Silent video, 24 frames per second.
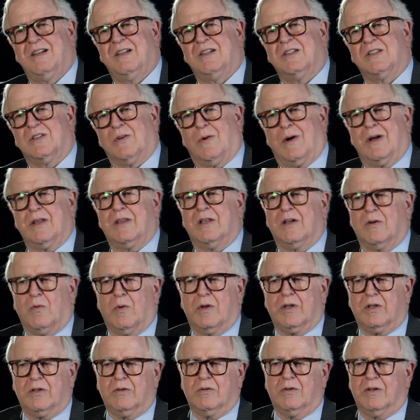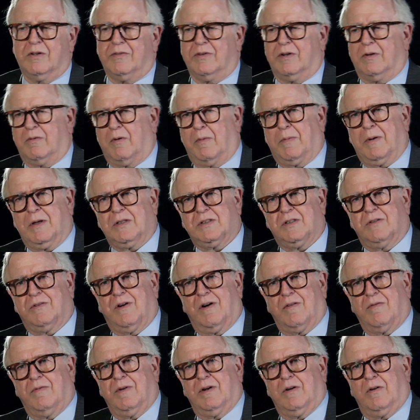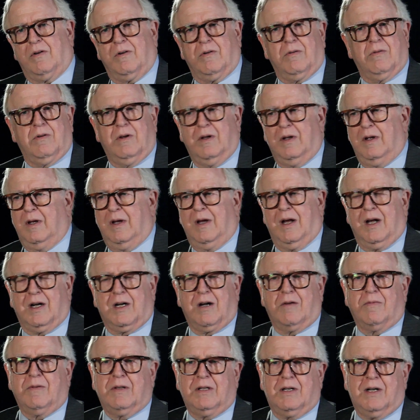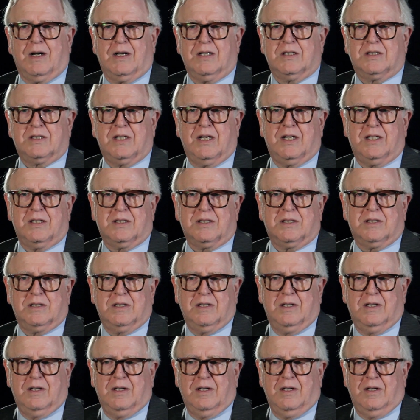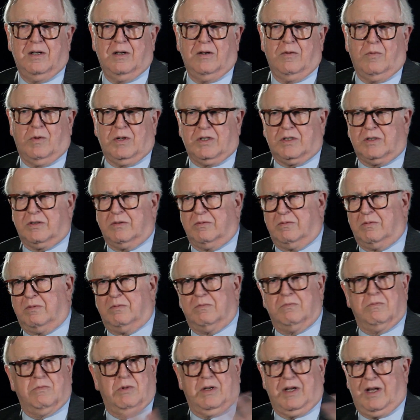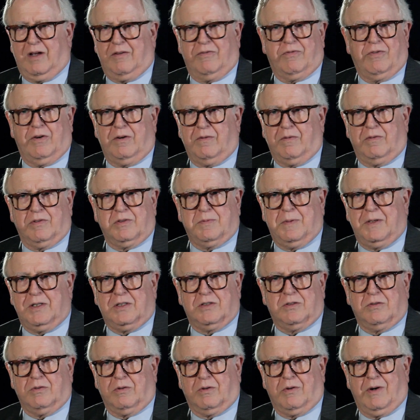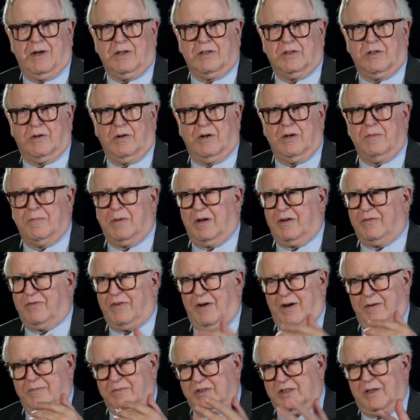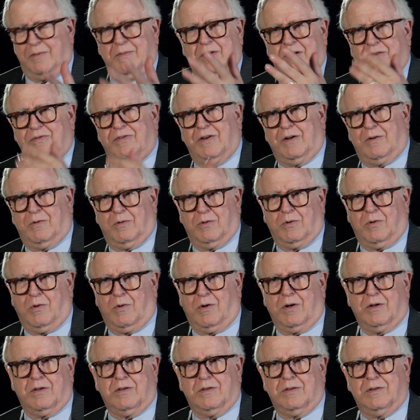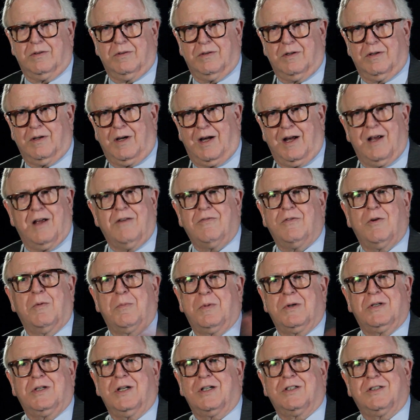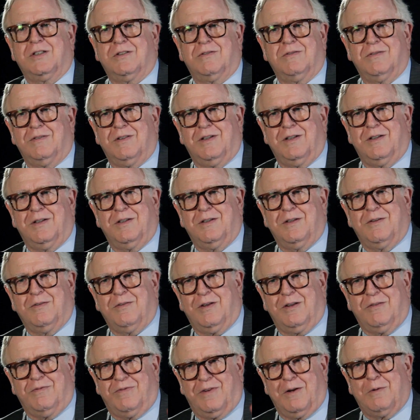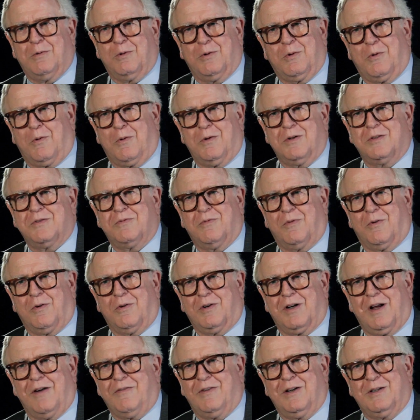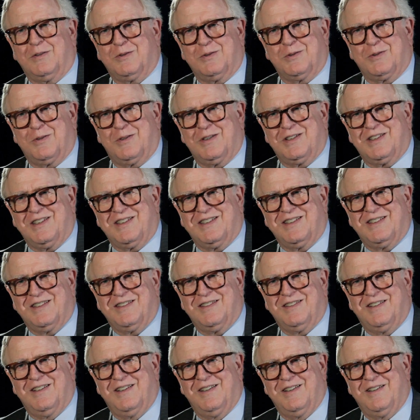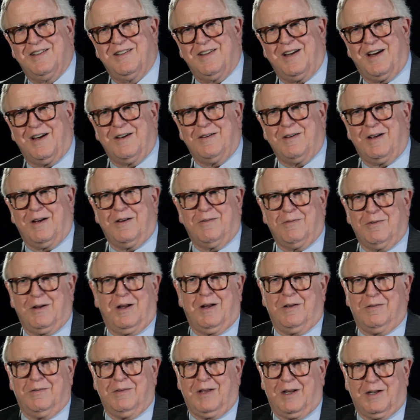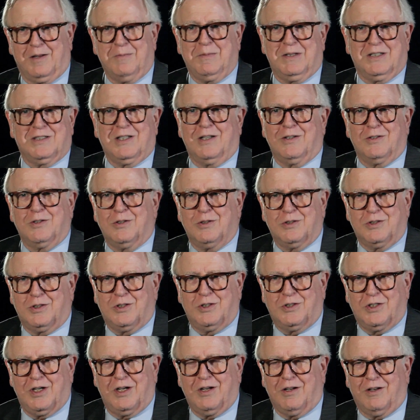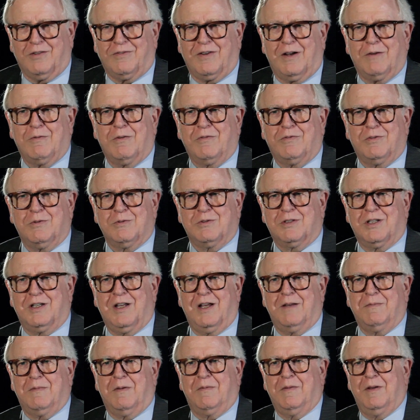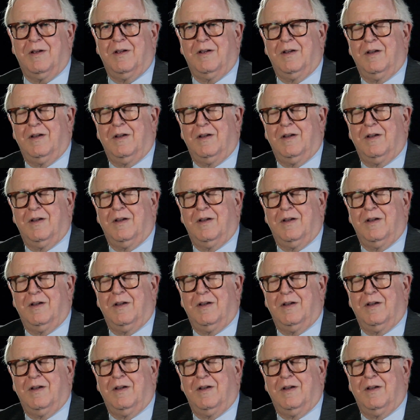So I think whether you live in a repressive government or a government in the United States, which we have freedom of speech to a great degree, but if I'm summoned to federal court, I have no protection in federal courts for confidential sources. I can be sentenced to jail if I refuse to name them.